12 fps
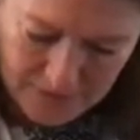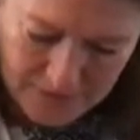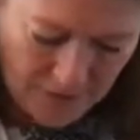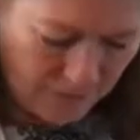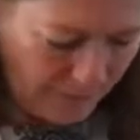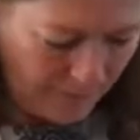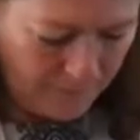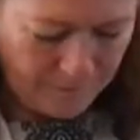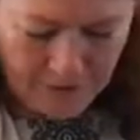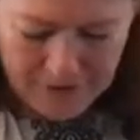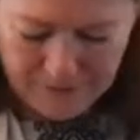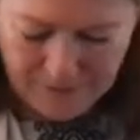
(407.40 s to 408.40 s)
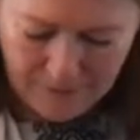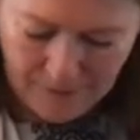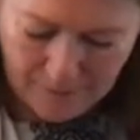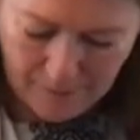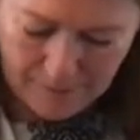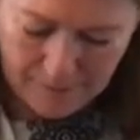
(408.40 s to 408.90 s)
So most people
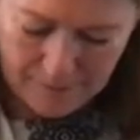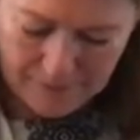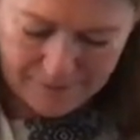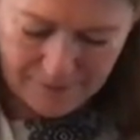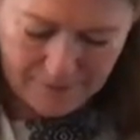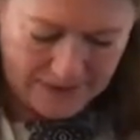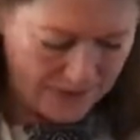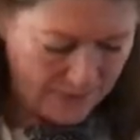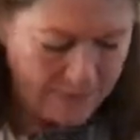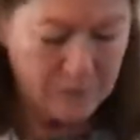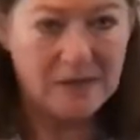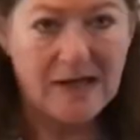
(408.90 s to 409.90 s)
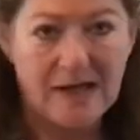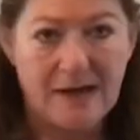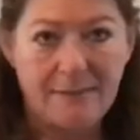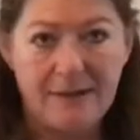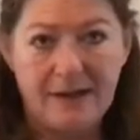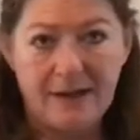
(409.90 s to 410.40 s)
are probably familiar with
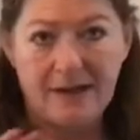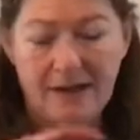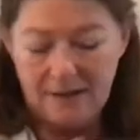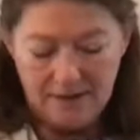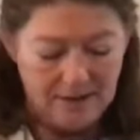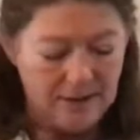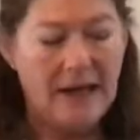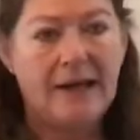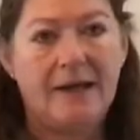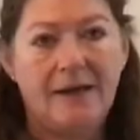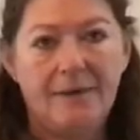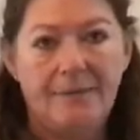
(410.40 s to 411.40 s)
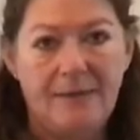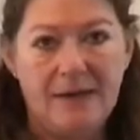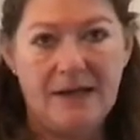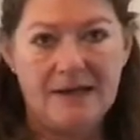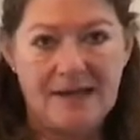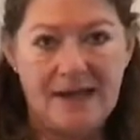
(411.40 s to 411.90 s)
moussaka being like a
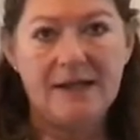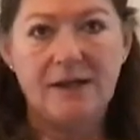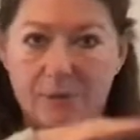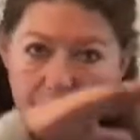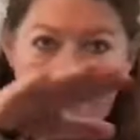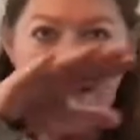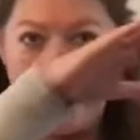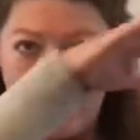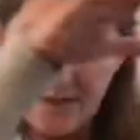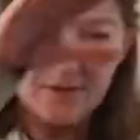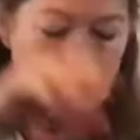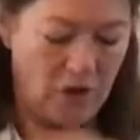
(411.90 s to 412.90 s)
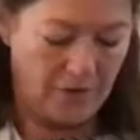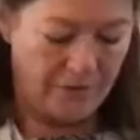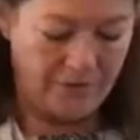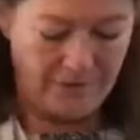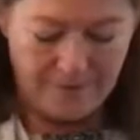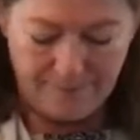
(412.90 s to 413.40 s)
lasagna with layers of
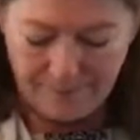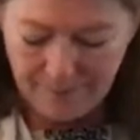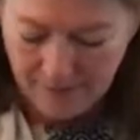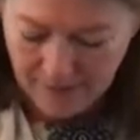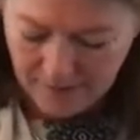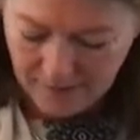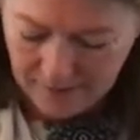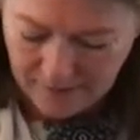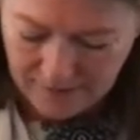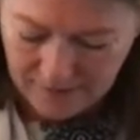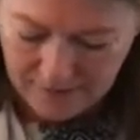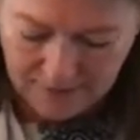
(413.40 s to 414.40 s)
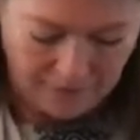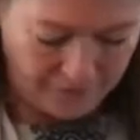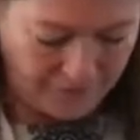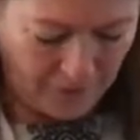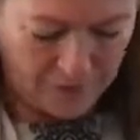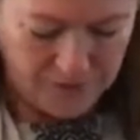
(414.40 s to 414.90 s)

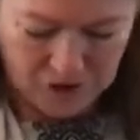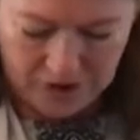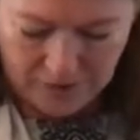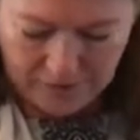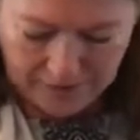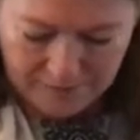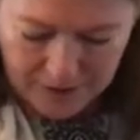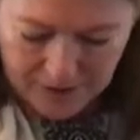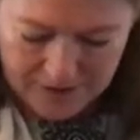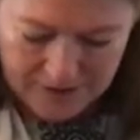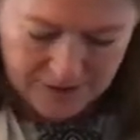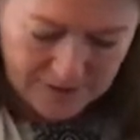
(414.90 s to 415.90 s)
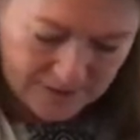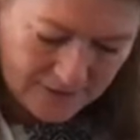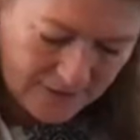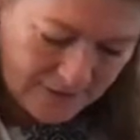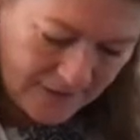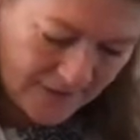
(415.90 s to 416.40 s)
aubergine or eggplant.
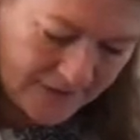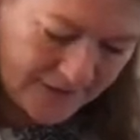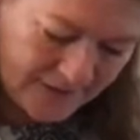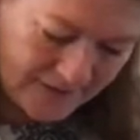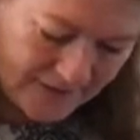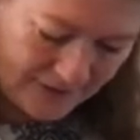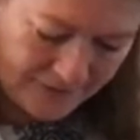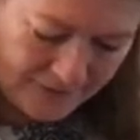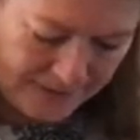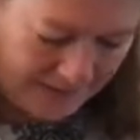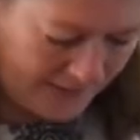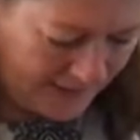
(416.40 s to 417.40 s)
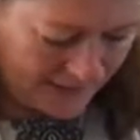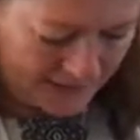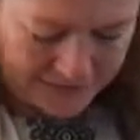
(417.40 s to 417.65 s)
So this is definitely a